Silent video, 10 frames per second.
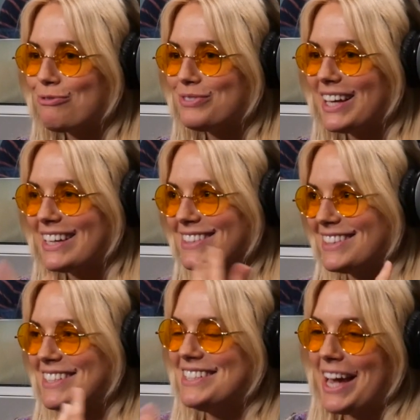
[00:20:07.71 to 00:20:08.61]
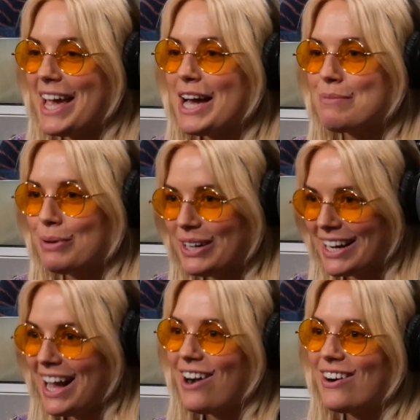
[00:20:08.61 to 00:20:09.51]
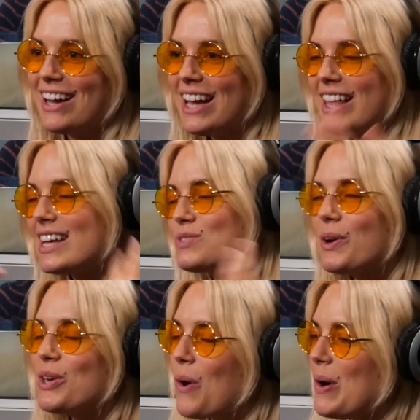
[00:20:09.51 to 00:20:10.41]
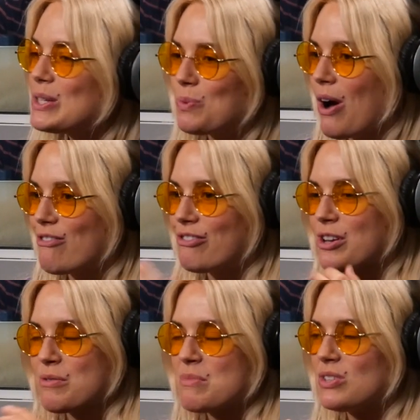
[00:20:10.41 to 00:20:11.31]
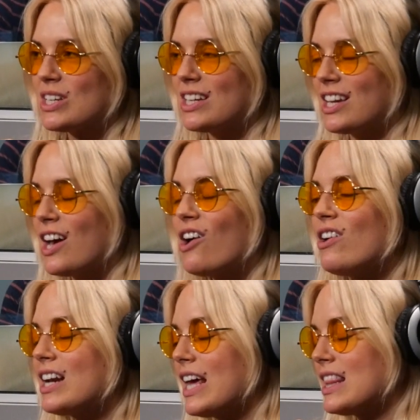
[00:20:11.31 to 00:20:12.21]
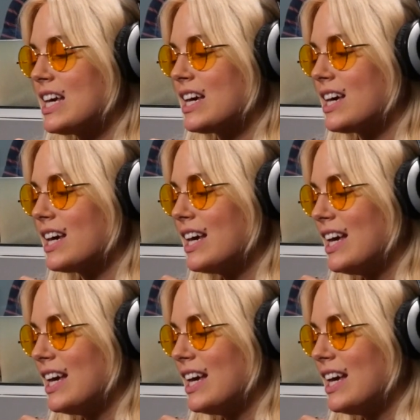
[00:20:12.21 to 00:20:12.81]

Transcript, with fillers: Yeah. Like the day I put it out. Yeah. That's what you always want for your yeah. music, you know, and I think